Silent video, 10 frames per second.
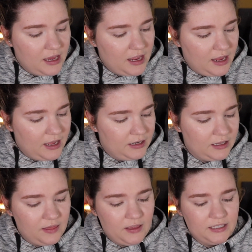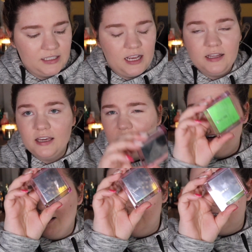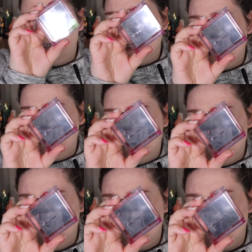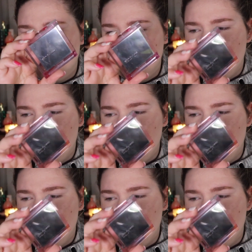and this highlighter is 9 months,